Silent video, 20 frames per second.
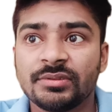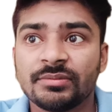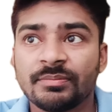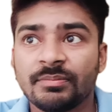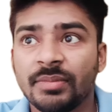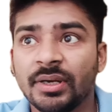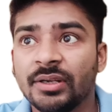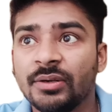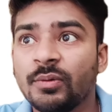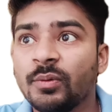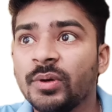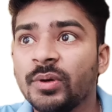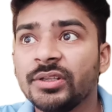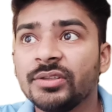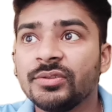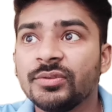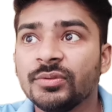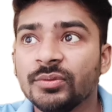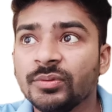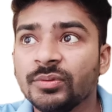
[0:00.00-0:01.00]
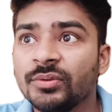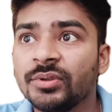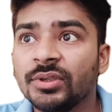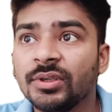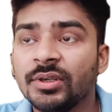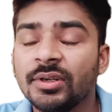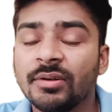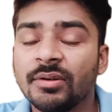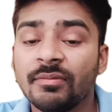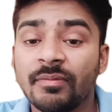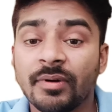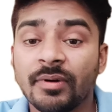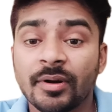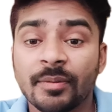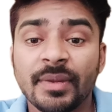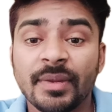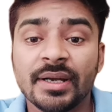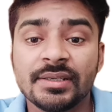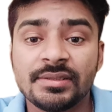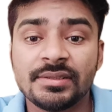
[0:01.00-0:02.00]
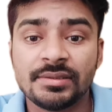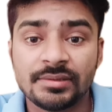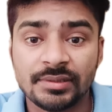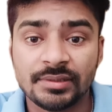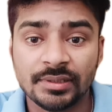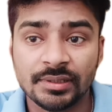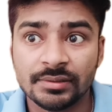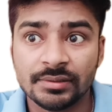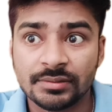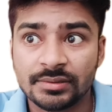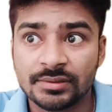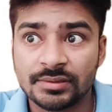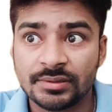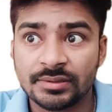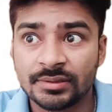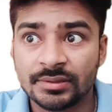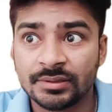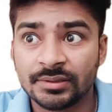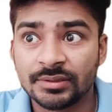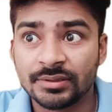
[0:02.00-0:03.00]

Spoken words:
by going to format cells.